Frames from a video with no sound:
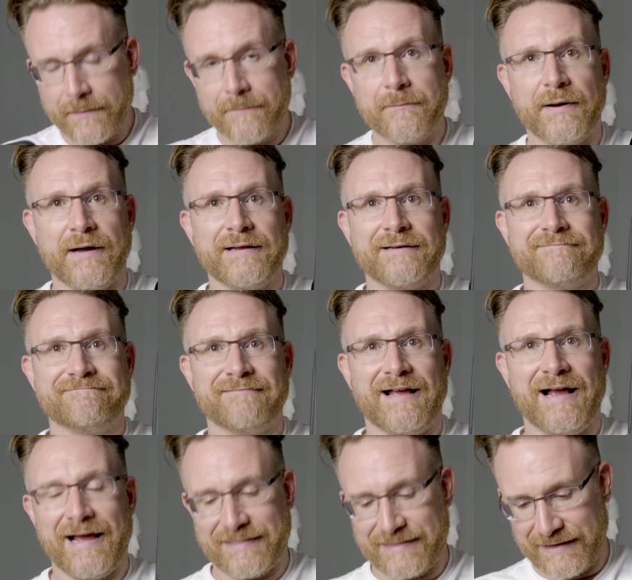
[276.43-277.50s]
But
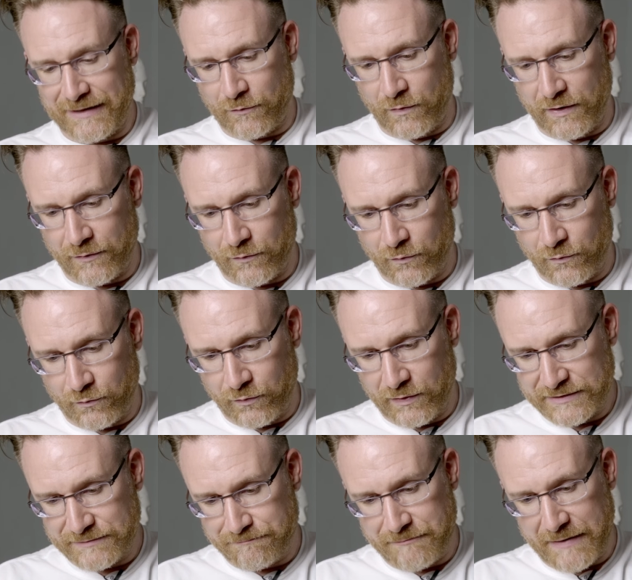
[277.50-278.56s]
I think
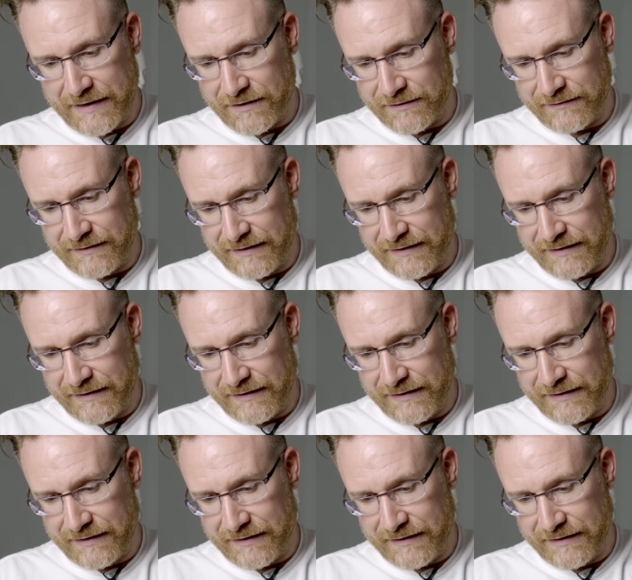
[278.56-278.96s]
what's better